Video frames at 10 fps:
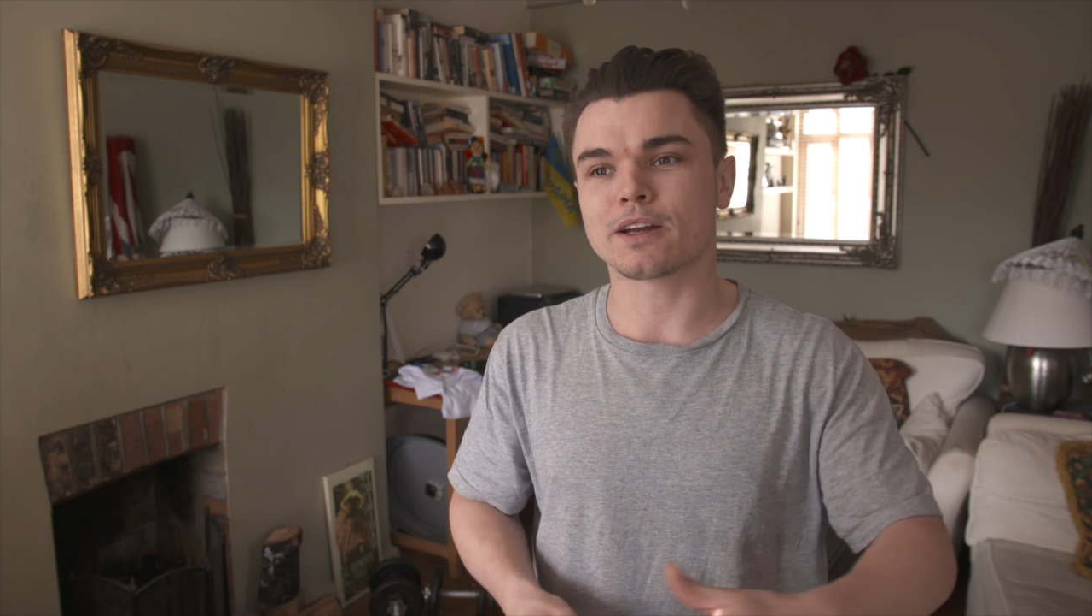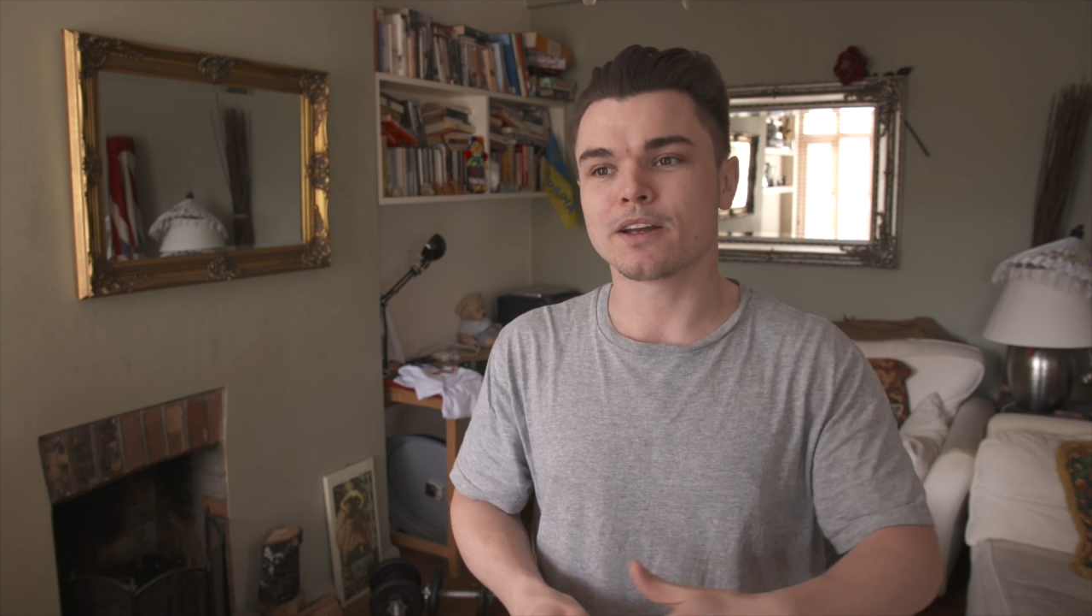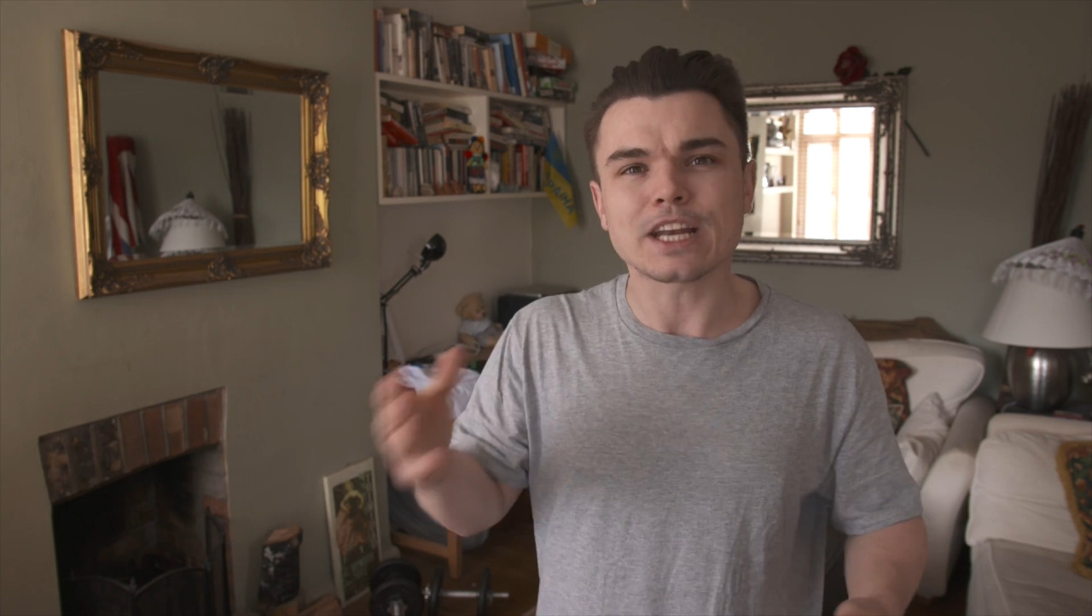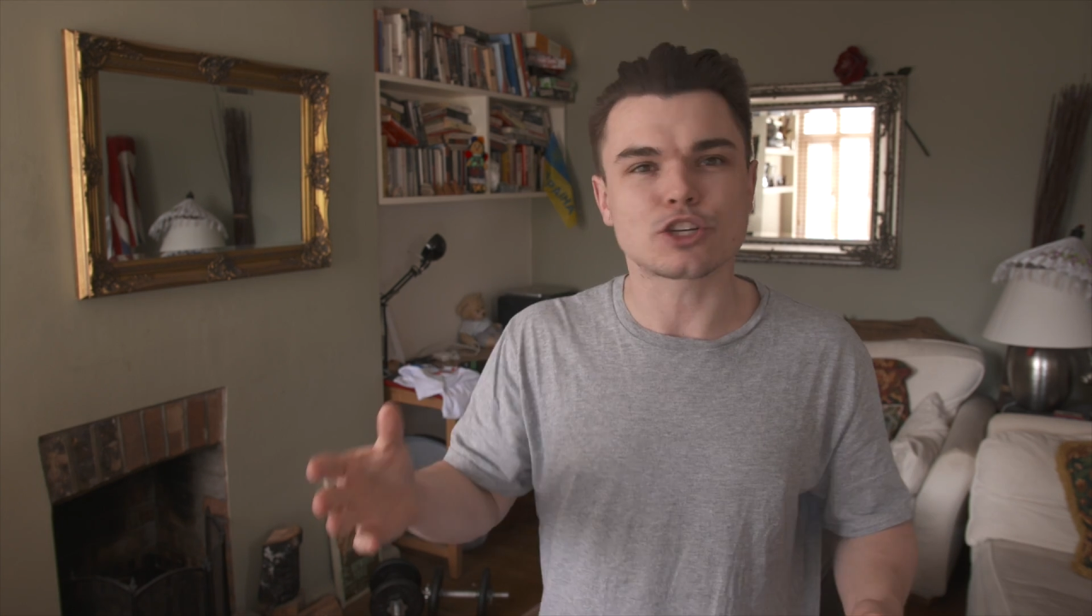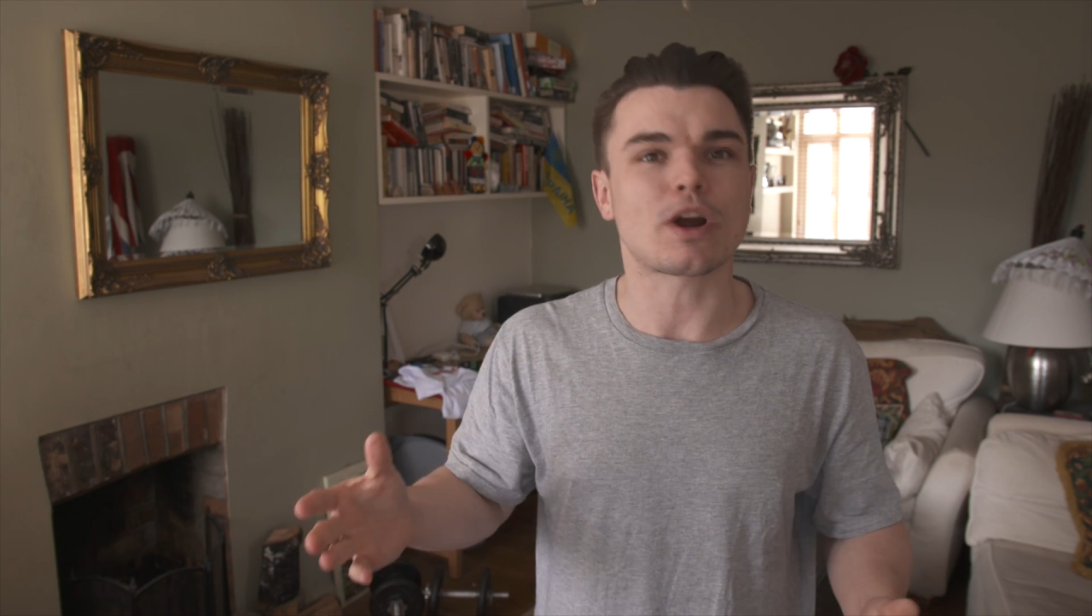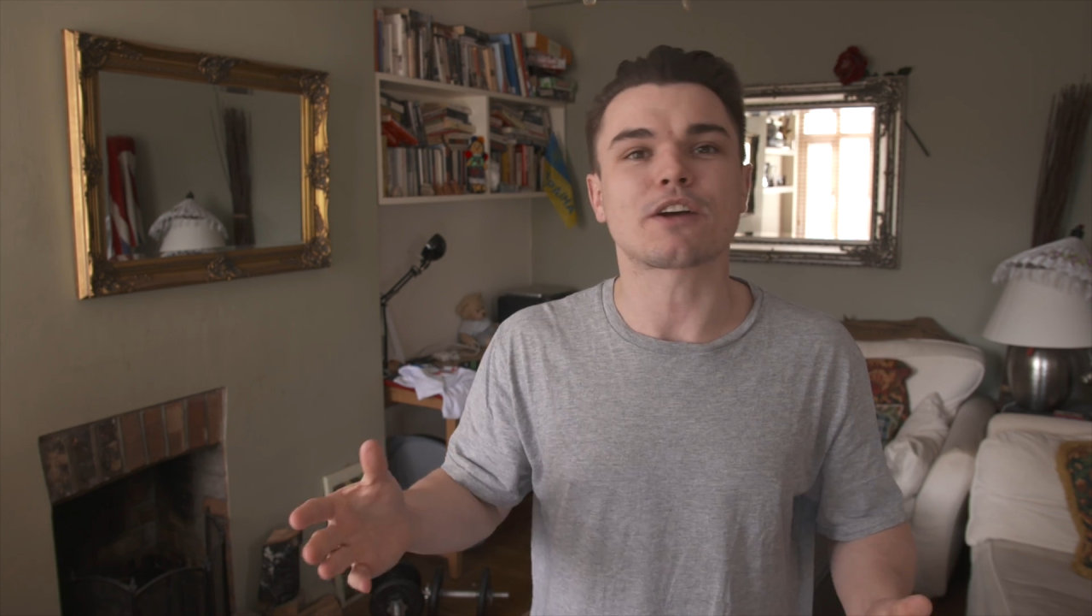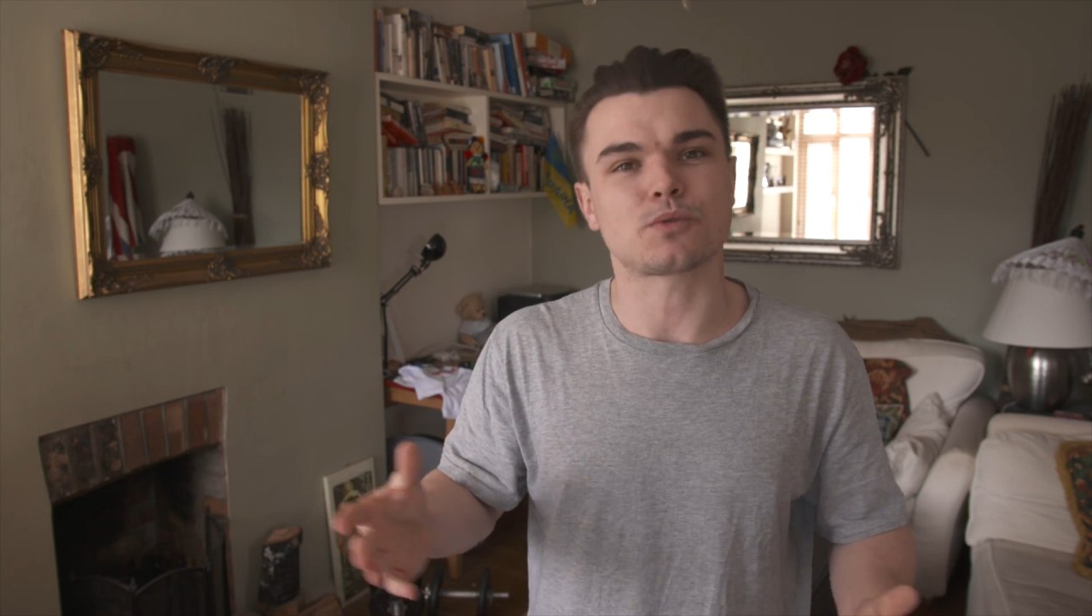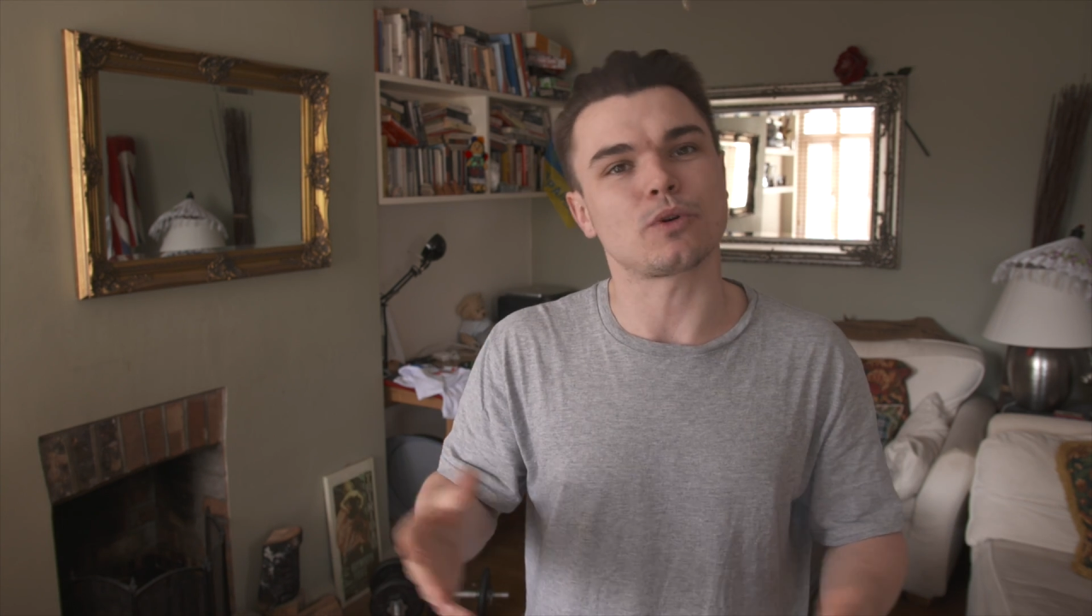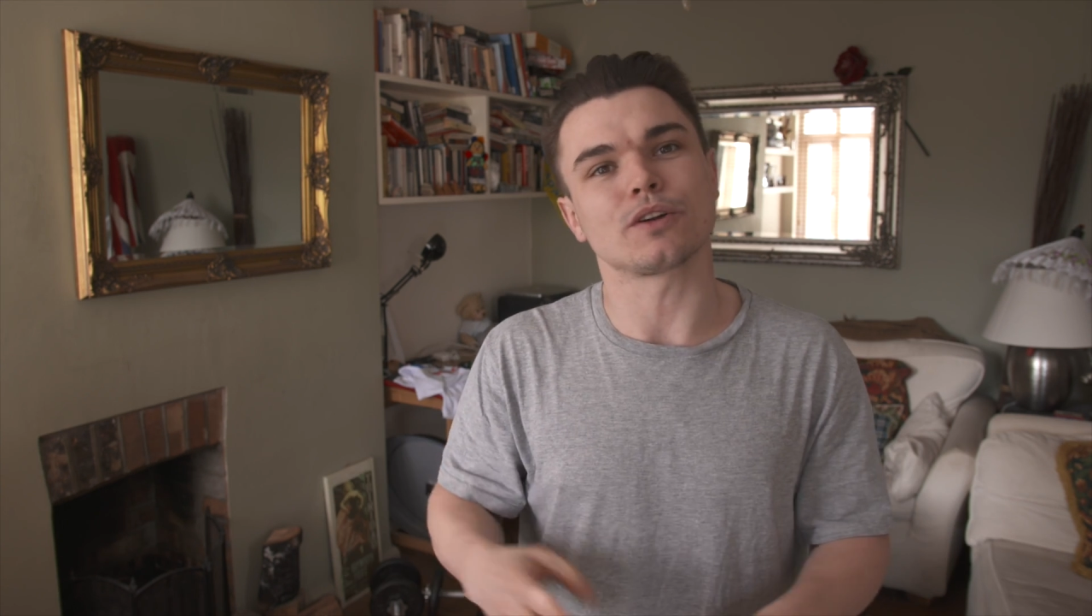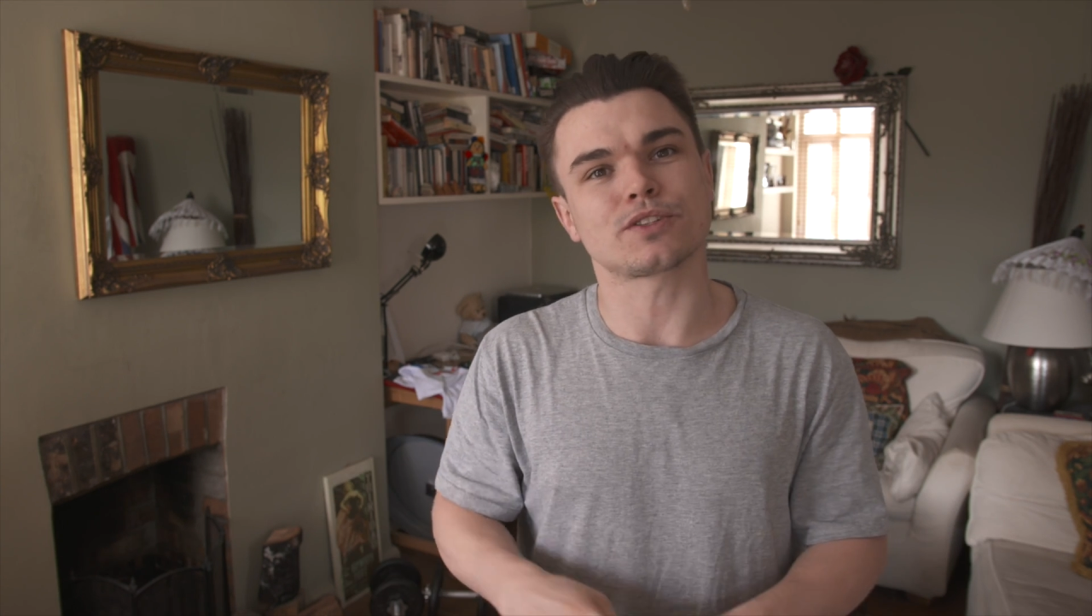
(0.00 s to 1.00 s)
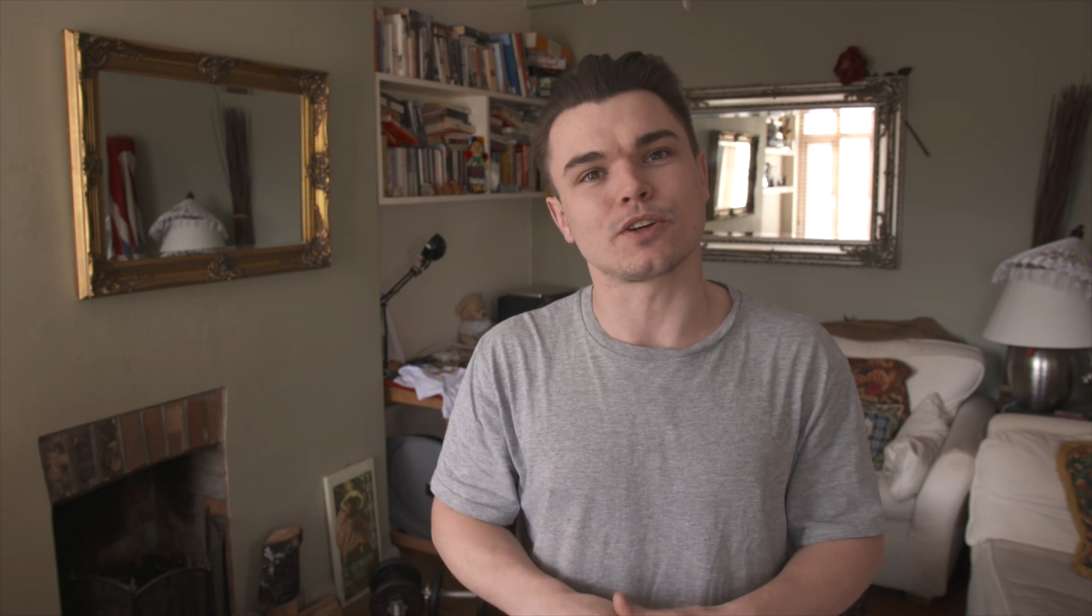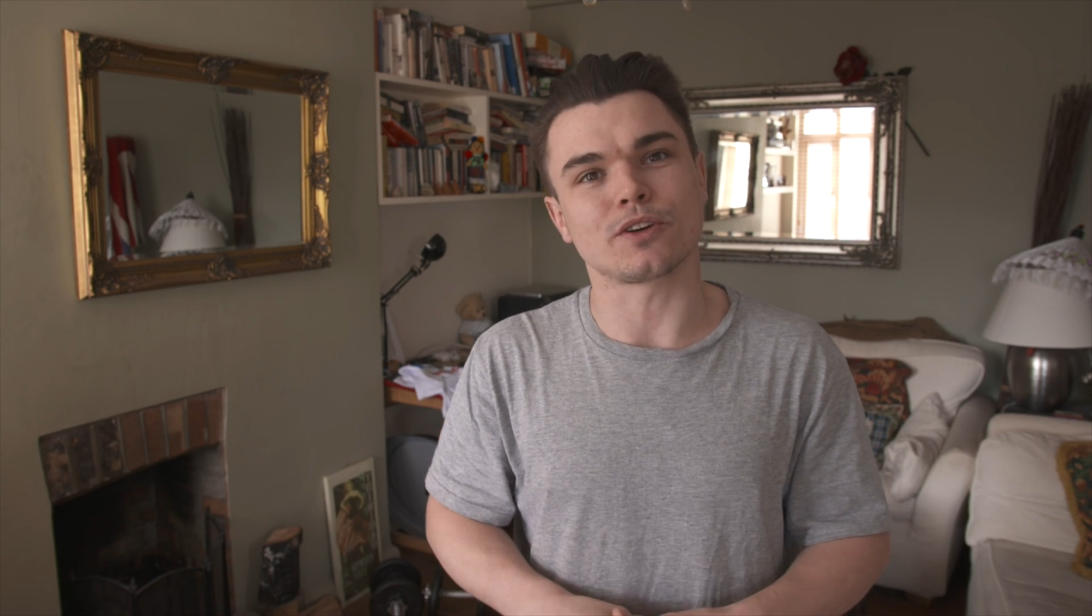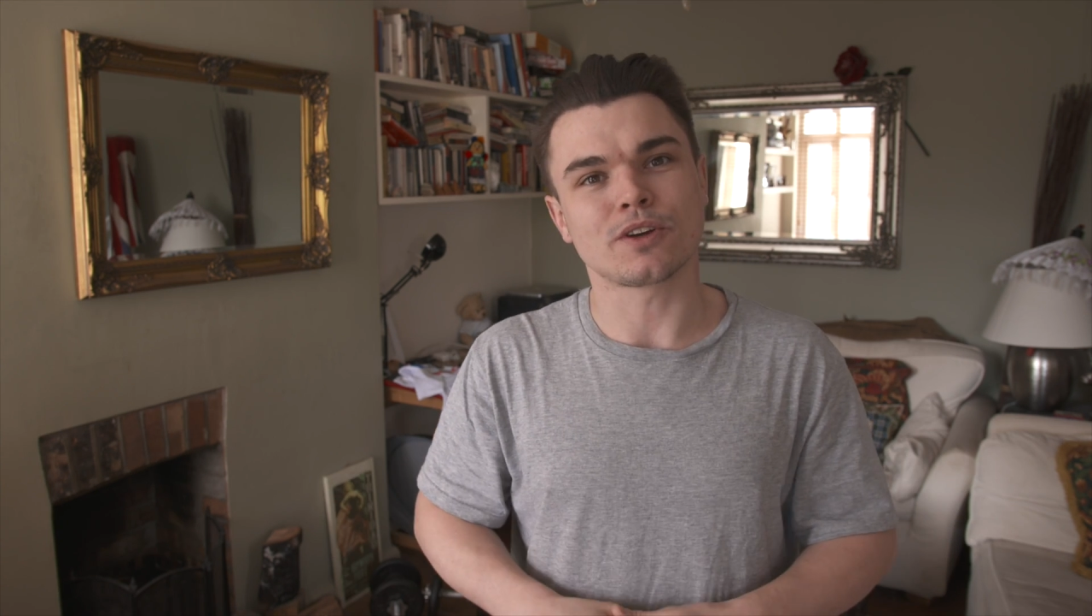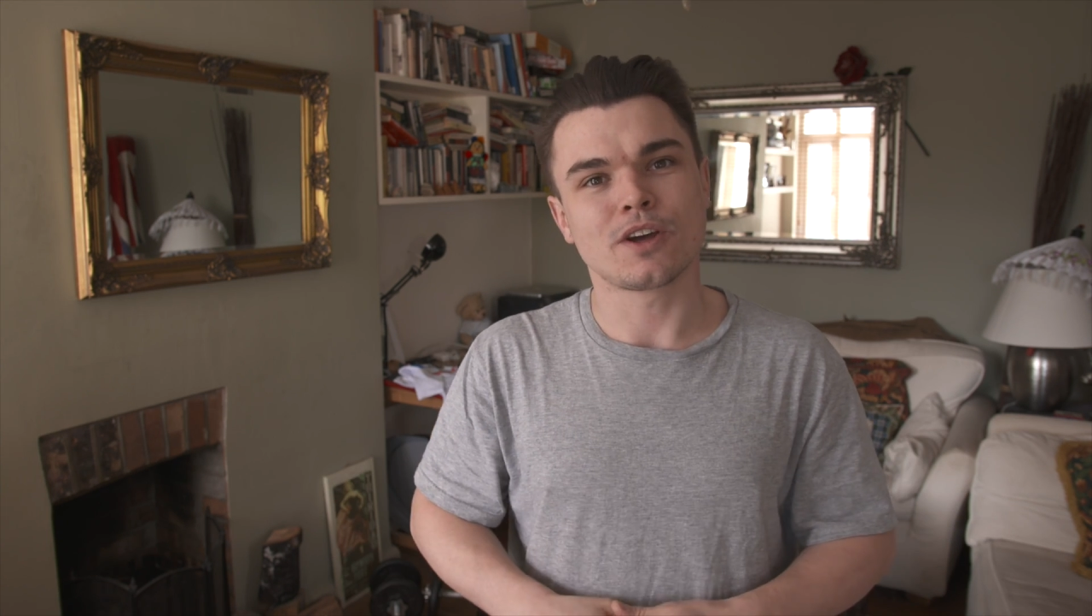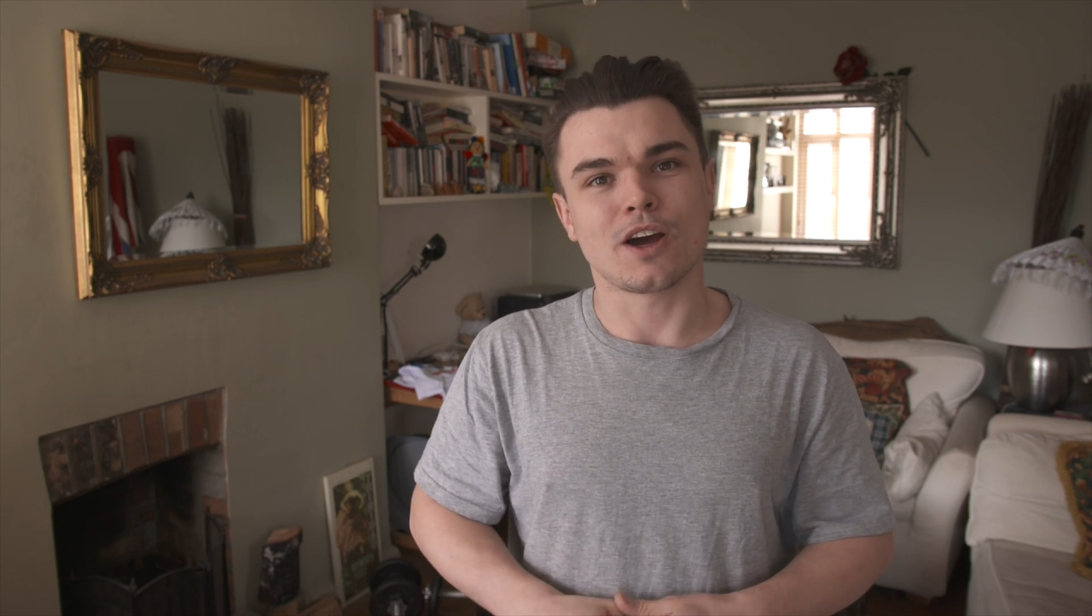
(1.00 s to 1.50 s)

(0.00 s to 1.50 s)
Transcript: 10 drafts we got to,